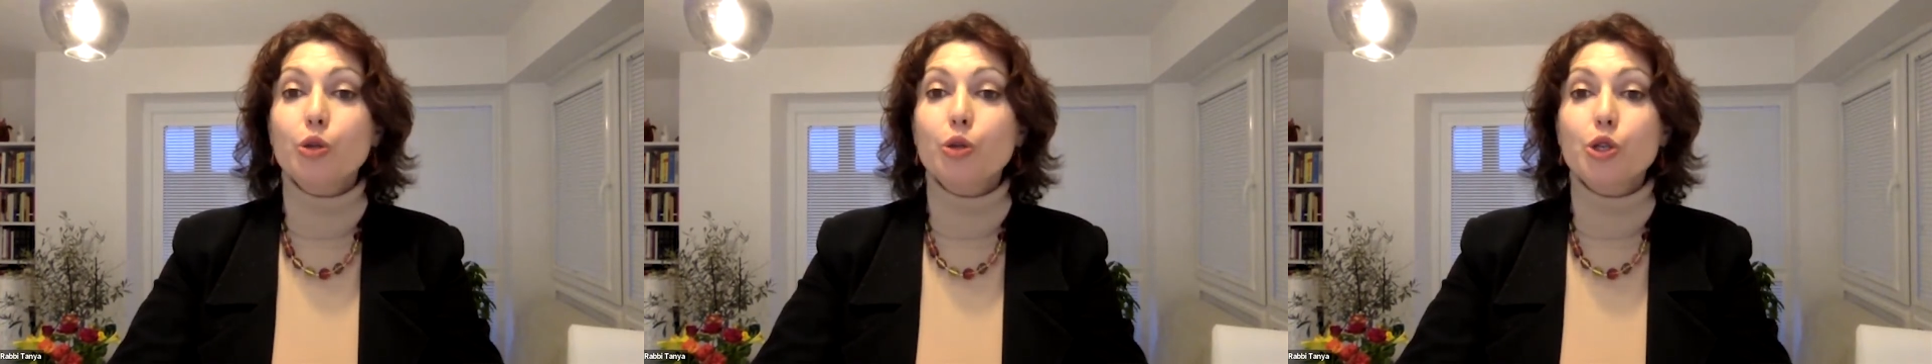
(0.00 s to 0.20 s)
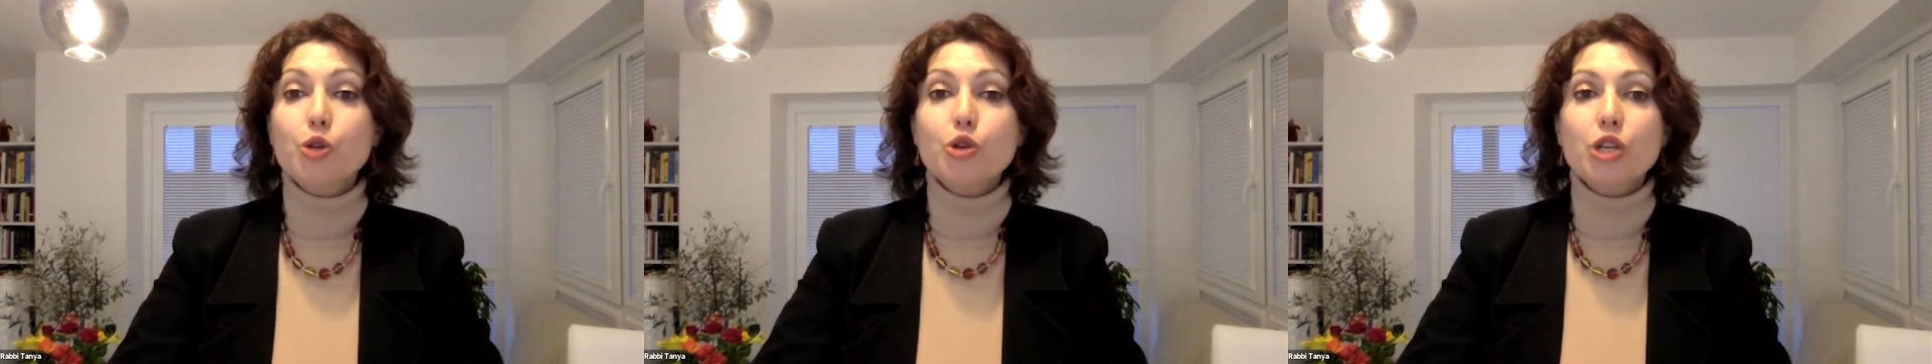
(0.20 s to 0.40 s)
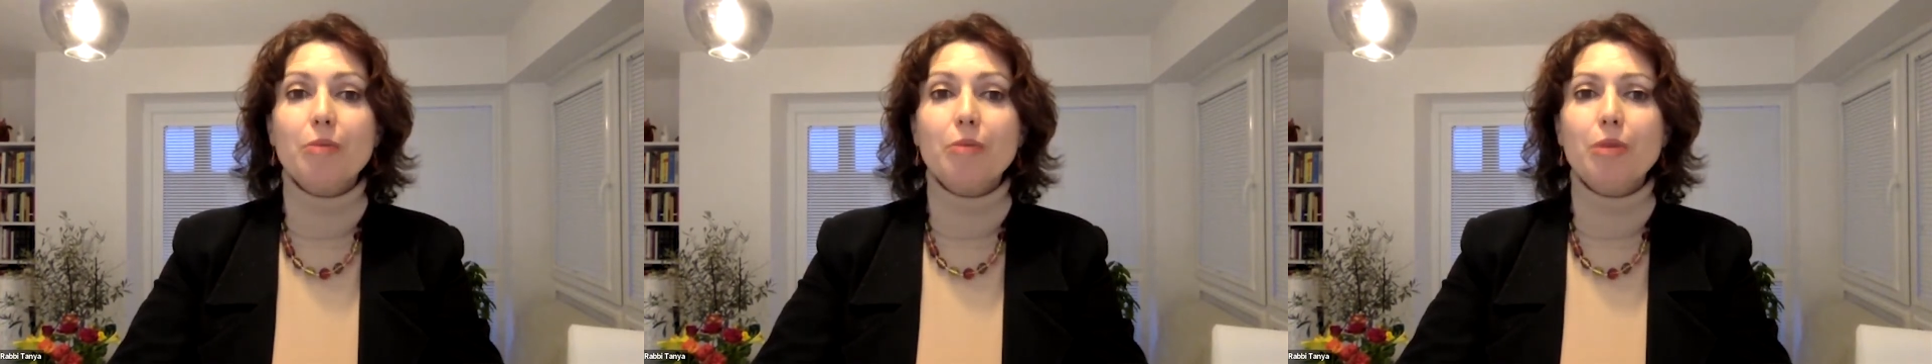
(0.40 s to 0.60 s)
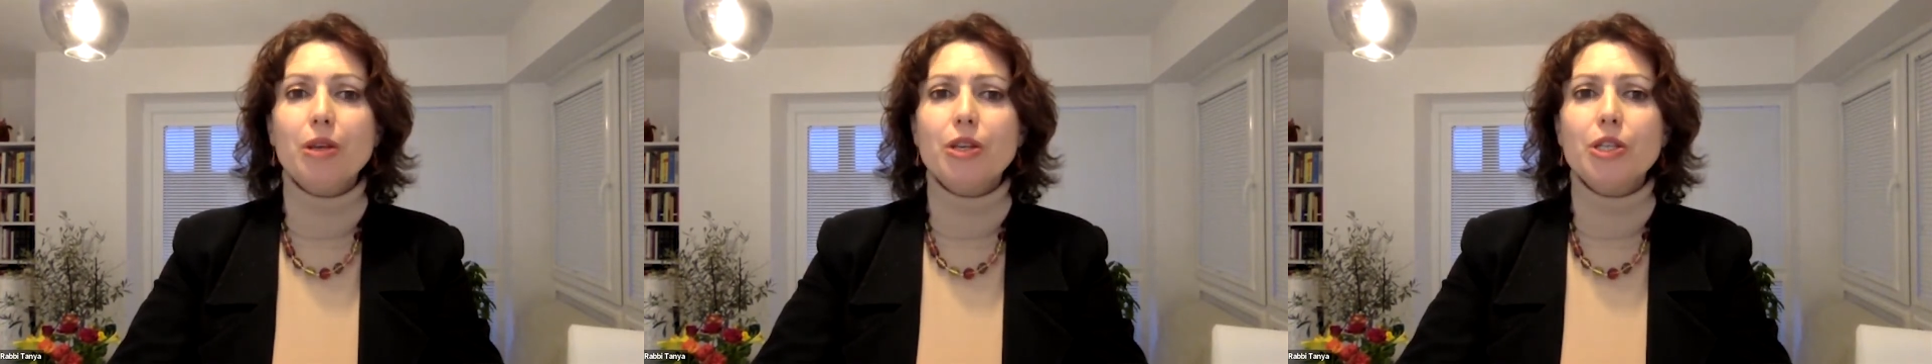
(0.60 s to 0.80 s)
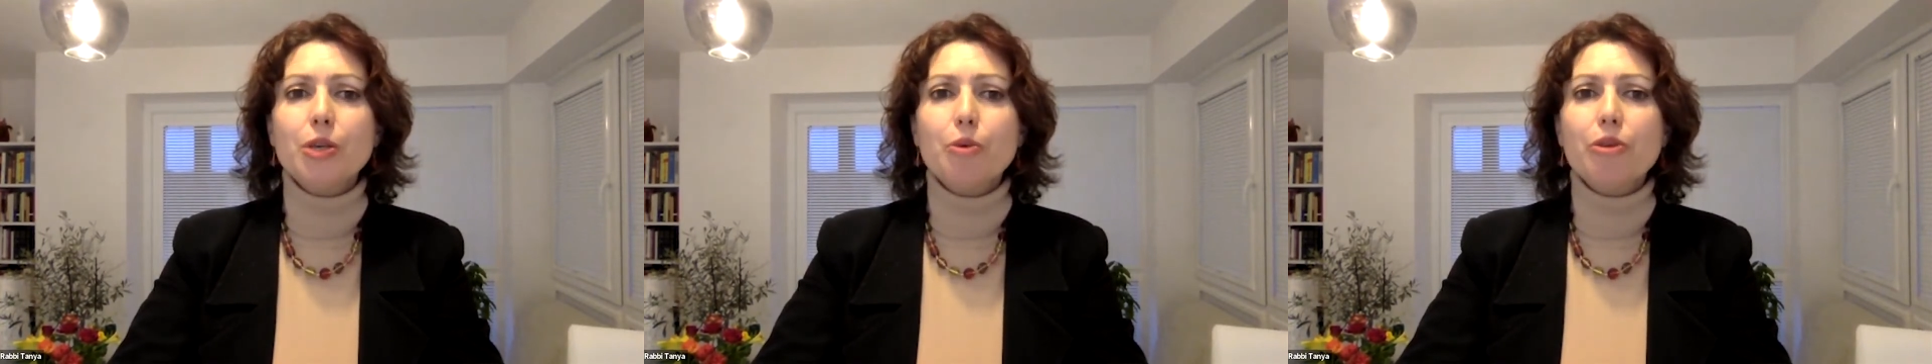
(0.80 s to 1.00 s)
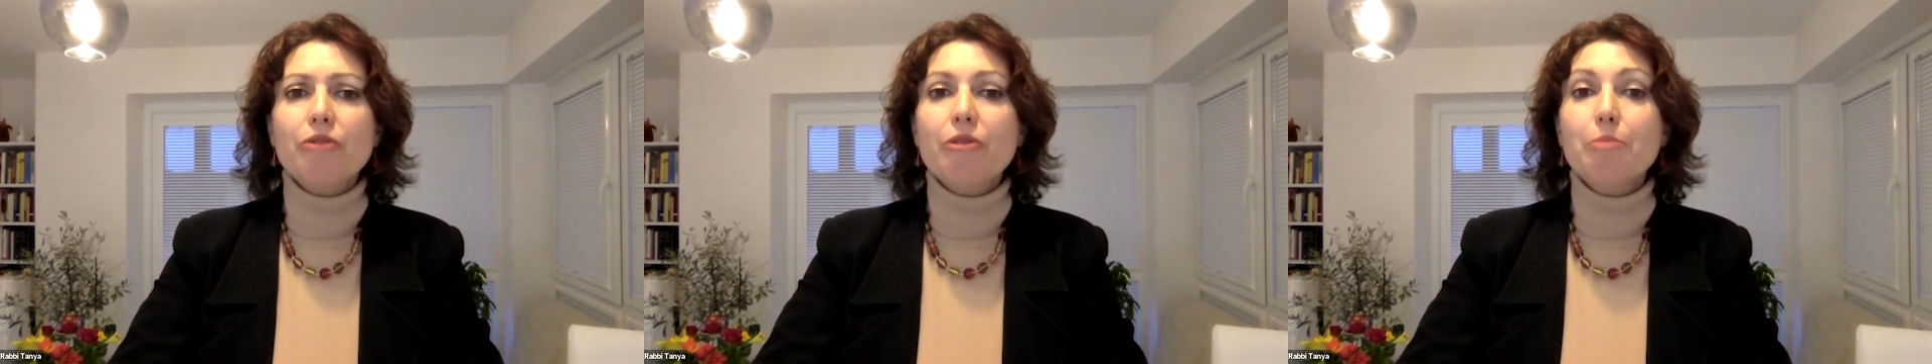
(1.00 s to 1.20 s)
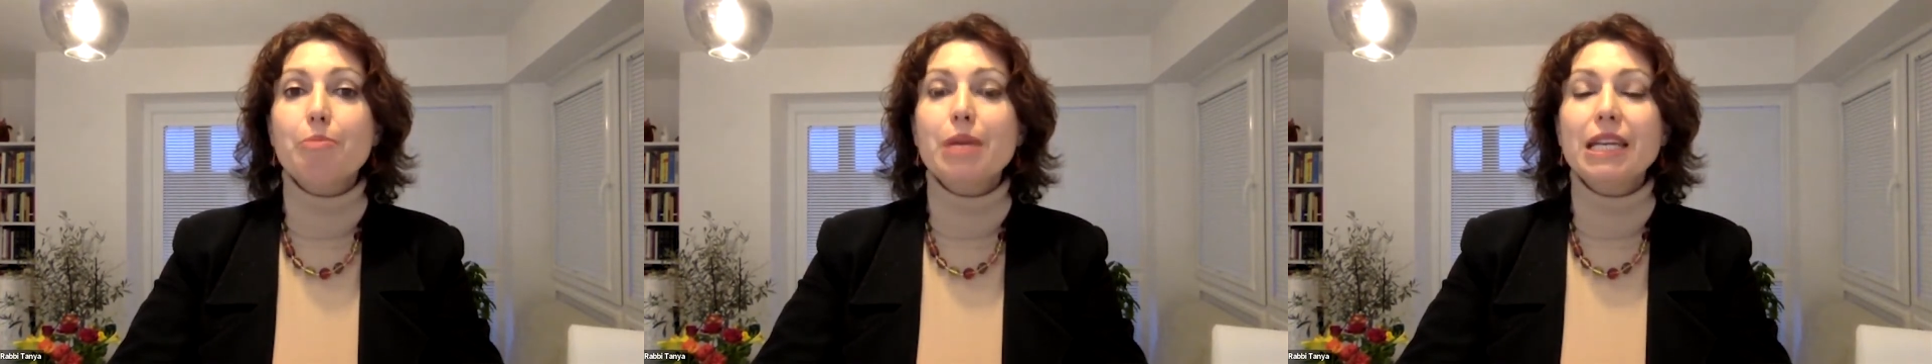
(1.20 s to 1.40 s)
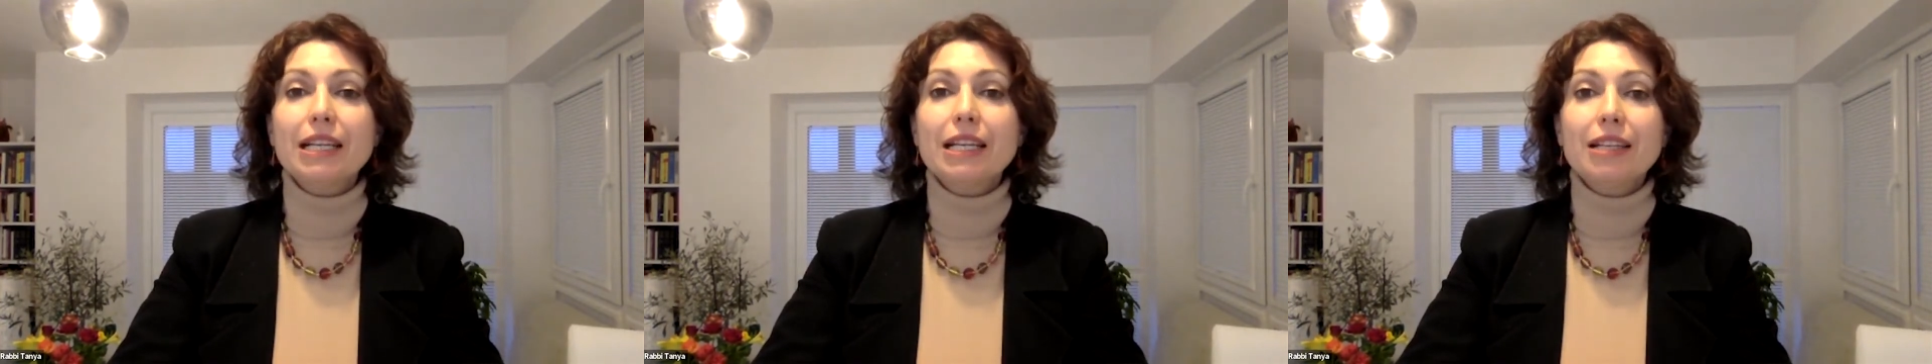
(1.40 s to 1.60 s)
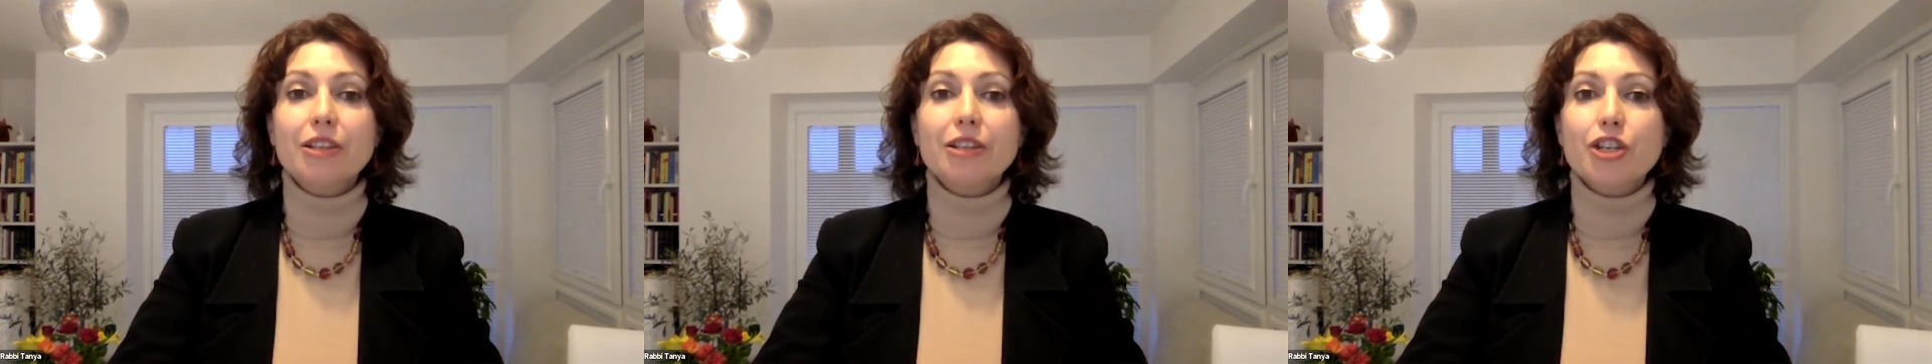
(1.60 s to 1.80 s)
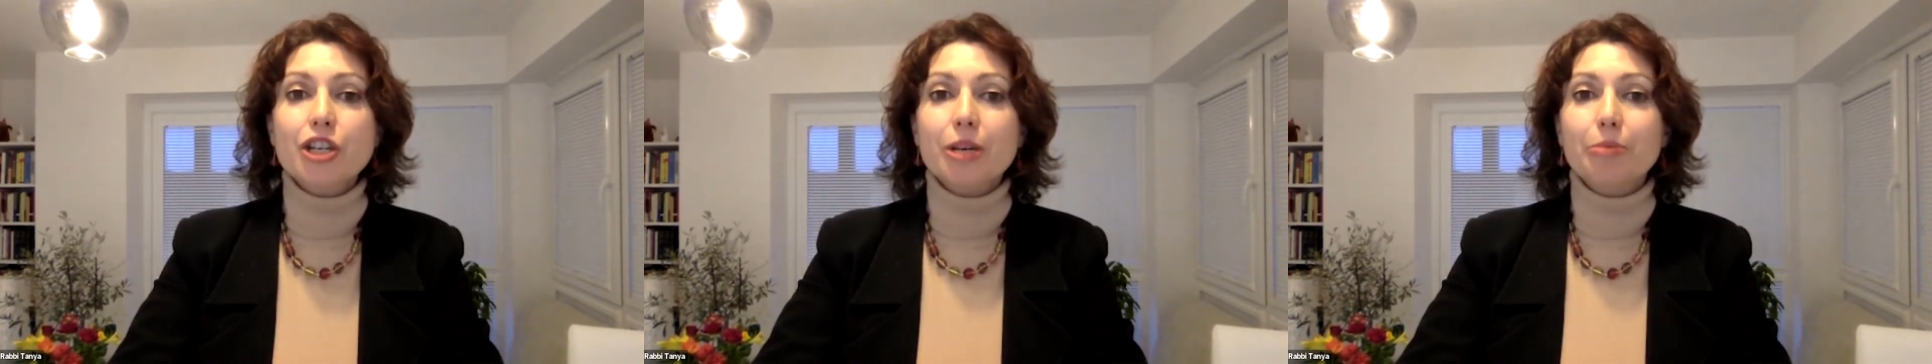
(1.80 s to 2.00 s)
Jewish community with rabbinic
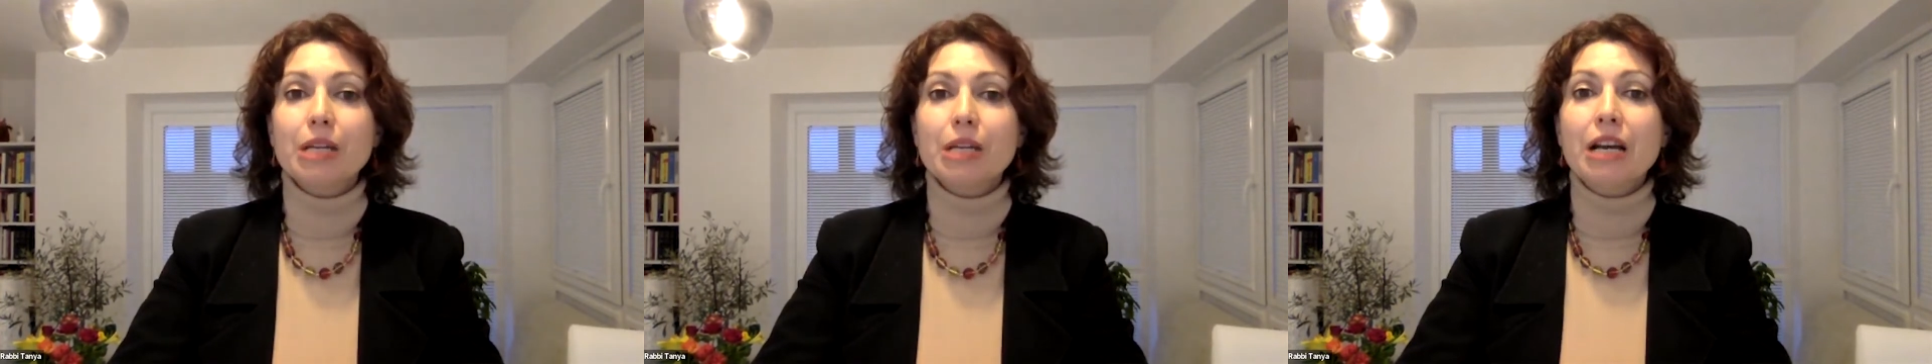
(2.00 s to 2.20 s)
leadership